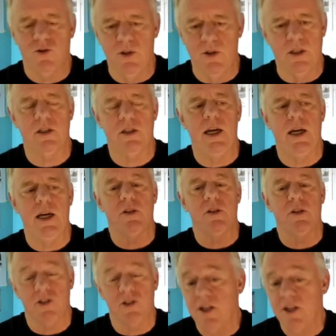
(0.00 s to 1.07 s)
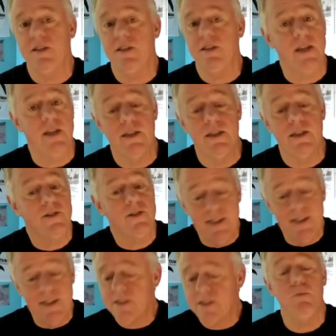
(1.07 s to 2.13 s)
in this case what the study says is
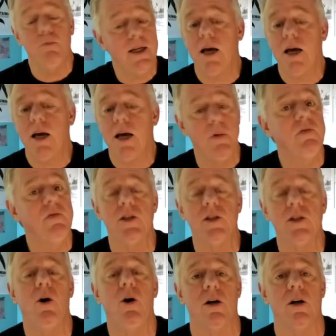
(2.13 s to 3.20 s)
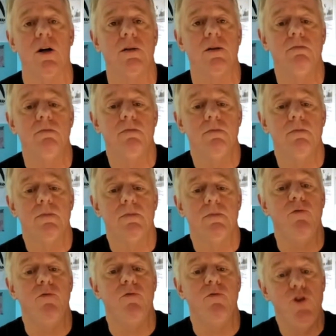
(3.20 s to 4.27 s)
this might not be very smart
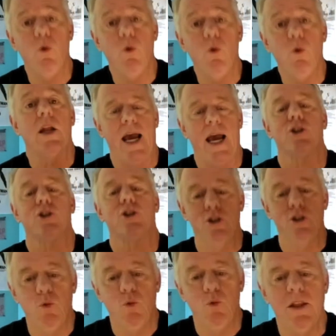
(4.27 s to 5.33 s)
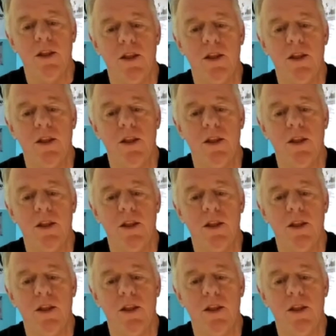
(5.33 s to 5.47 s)
if you want to actually win